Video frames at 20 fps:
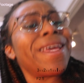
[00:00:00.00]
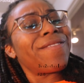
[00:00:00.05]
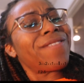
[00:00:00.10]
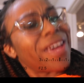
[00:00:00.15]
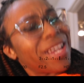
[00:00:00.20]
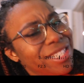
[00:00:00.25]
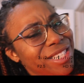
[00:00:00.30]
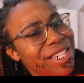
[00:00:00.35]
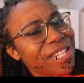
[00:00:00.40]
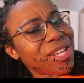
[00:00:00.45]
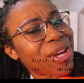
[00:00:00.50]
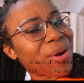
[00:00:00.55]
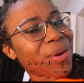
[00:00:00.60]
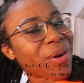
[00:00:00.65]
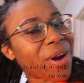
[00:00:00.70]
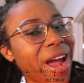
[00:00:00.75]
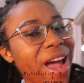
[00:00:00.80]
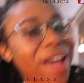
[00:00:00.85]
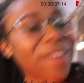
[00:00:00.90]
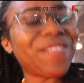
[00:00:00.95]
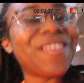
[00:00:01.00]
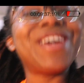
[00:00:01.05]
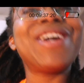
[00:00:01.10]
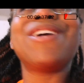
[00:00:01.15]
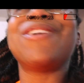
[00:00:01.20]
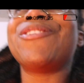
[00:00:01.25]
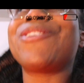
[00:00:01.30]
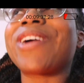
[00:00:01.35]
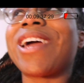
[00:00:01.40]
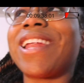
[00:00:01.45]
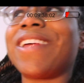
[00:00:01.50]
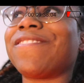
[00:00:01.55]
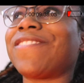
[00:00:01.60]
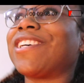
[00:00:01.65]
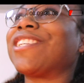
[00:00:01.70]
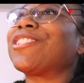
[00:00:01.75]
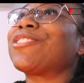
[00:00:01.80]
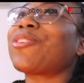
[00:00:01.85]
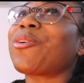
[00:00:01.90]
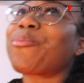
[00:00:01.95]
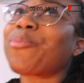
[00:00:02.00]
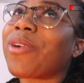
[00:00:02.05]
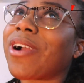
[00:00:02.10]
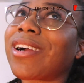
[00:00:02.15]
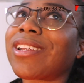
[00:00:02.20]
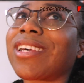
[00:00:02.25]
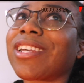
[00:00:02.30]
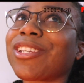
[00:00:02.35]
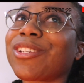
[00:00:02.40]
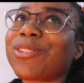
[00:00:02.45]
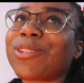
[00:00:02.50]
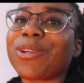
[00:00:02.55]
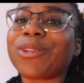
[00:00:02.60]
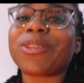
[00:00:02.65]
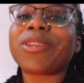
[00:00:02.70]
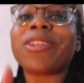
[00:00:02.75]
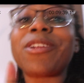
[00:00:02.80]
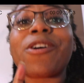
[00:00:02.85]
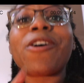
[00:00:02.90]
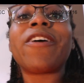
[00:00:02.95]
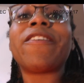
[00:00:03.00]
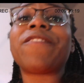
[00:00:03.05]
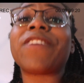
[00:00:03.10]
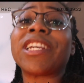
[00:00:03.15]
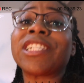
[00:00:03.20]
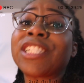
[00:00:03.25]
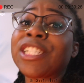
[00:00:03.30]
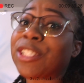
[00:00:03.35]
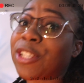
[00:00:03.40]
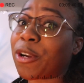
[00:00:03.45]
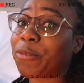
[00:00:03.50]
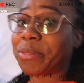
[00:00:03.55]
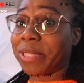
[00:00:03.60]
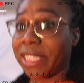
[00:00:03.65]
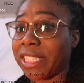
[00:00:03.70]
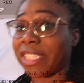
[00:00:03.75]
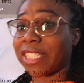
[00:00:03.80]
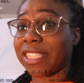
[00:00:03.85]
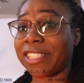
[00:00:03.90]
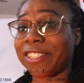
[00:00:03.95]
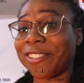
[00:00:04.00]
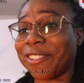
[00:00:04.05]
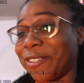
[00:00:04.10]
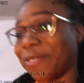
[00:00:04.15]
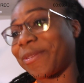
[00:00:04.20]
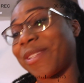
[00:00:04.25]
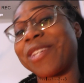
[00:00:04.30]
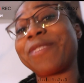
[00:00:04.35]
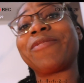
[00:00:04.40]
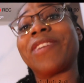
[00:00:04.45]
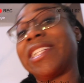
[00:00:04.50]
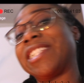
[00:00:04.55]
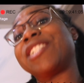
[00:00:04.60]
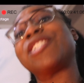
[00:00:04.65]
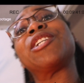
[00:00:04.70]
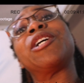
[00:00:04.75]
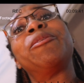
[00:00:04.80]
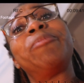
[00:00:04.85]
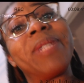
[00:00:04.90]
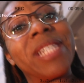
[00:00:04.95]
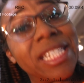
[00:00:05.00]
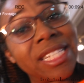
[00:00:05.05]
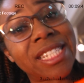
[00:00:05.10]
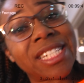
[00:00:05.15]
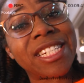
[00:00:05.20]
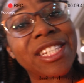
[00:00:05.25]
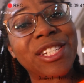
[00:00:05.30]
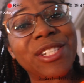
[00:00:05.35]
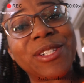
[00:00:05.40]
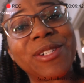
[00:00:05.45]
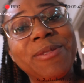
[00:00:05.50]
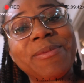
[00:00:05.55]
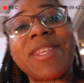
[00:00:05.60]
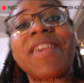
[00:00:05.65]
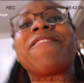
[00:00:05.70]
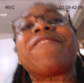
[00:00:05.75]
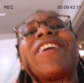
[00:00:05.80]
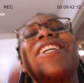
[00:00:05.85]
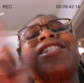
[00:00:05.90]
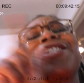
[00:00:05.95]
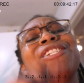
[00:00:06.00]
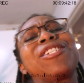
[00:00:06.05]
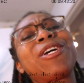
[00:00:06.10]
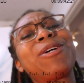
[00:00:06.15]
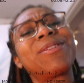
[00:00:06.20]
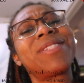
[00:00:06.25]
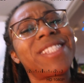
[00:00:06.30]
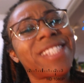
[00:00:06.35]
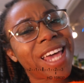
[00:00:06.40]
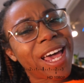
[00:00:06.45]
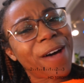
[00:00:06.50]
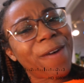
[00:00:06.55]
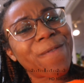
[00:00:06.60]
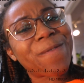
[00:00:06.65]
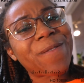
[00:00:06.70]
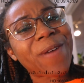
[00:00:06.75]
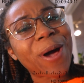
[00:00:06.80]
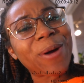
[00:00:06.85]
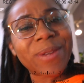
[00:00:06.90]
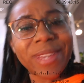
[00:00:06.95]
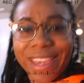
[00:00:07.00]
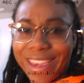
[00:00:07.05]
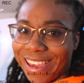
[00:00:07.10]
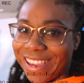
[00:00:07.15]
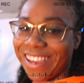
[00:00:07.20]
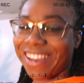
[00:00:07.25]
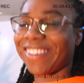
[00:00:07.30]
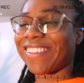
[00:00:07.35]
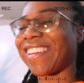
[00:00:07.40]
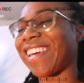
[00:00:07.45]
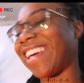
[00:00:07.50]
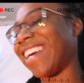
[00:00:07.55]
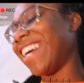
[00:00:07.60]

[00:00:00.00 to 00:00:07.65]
invest in your craft, you gotta invest in your product, you know, invest in your business, you know what I'm saying, invest in your business, you know what I'm saying, invest in yourself. Okay.